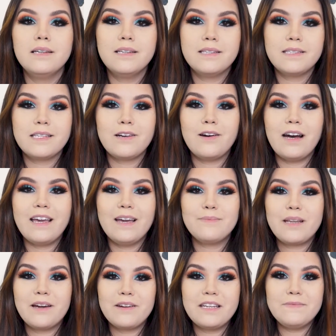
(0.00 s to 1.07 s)
So I am
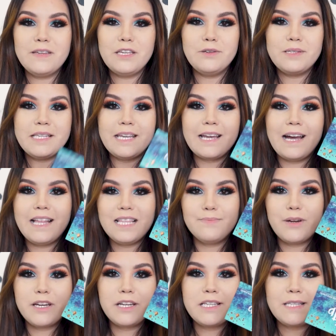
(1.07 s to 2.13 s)
now going to be using
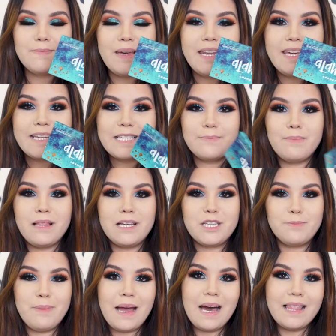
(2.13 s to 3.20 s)
Alamar Cosmetics
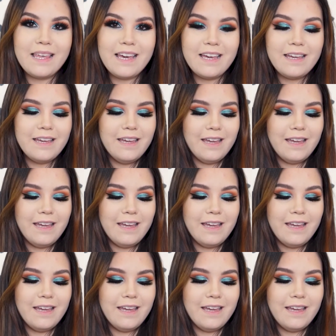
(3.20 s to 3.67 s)
blush palette